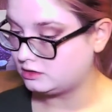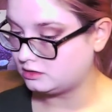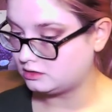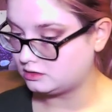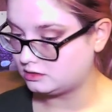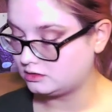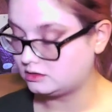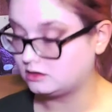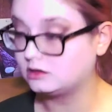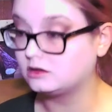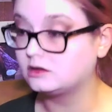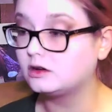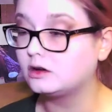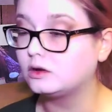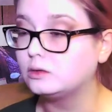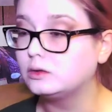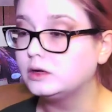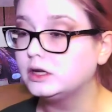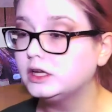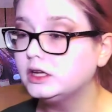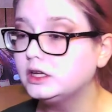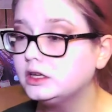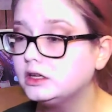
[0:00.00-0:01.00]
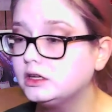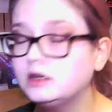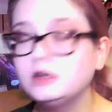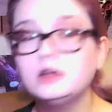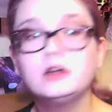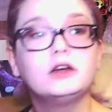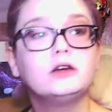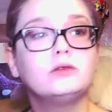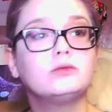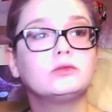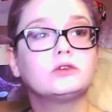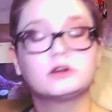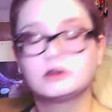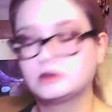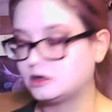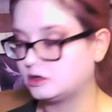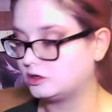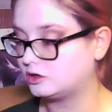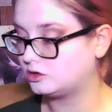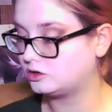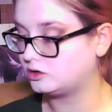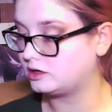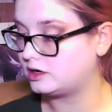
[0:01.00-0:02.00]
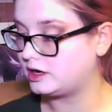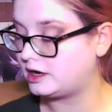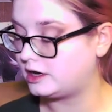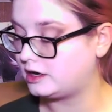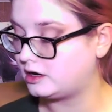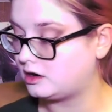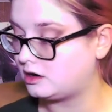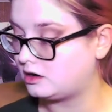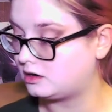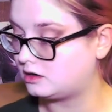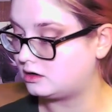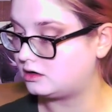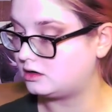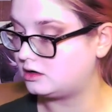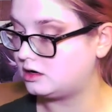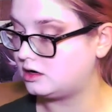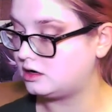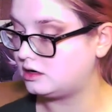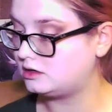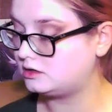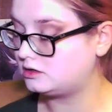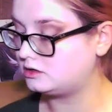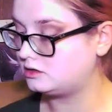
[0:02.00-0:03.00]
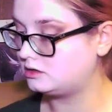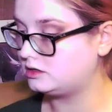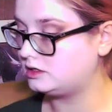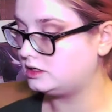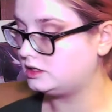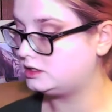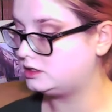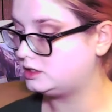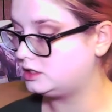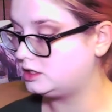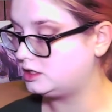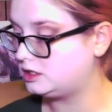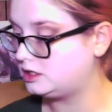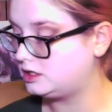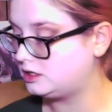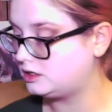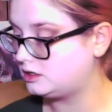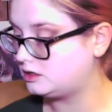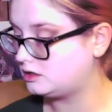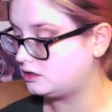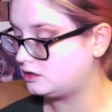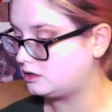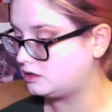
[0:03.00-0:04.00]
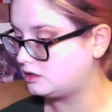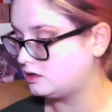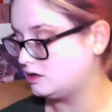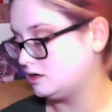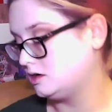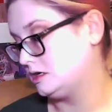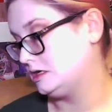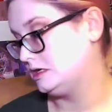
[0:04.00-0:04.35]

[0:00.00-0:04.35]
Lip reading: are gonna go in and we're gonna create our cut crease here.